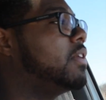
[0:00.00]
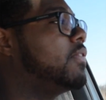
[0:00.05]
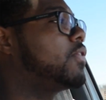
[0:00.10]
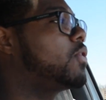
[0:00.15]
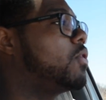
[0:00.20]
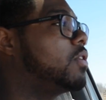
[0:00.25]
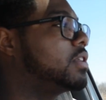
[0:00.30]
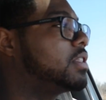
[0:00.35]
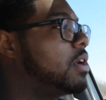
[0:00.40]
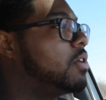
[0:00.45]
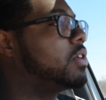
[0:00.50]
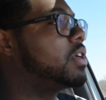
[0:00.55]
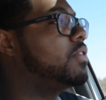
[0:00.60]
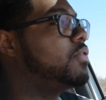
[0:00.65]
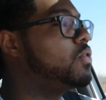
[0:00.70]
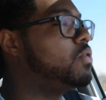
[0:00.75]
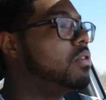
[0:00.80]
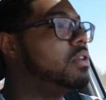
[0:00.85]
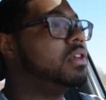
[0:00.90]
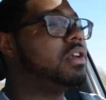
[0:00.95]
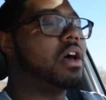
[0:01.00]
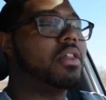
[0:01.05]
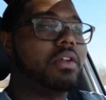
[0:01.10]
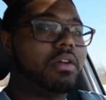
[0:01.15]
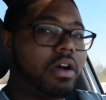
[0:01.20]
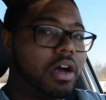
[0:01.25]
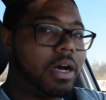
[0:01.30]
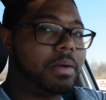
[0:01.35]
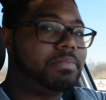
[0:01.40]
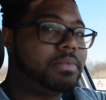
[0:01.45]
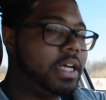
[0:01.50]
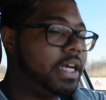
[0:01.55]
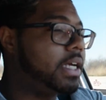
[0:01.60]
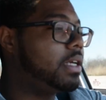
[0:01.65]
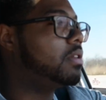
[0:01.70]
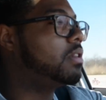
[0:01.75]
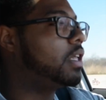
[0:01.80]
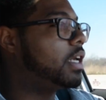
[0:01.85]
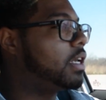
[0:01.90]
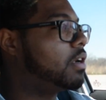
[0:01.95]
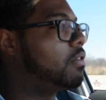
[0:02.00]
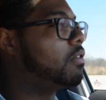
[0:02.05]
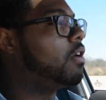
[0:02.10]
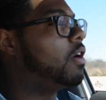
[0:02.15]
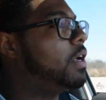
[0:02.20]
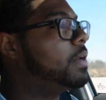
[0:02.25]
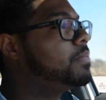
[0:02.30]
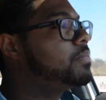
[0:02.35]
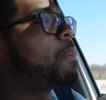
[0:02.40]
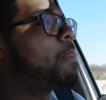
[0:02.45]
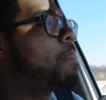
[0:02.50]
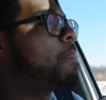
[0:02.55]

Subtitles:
and of course I'll give you another update later on.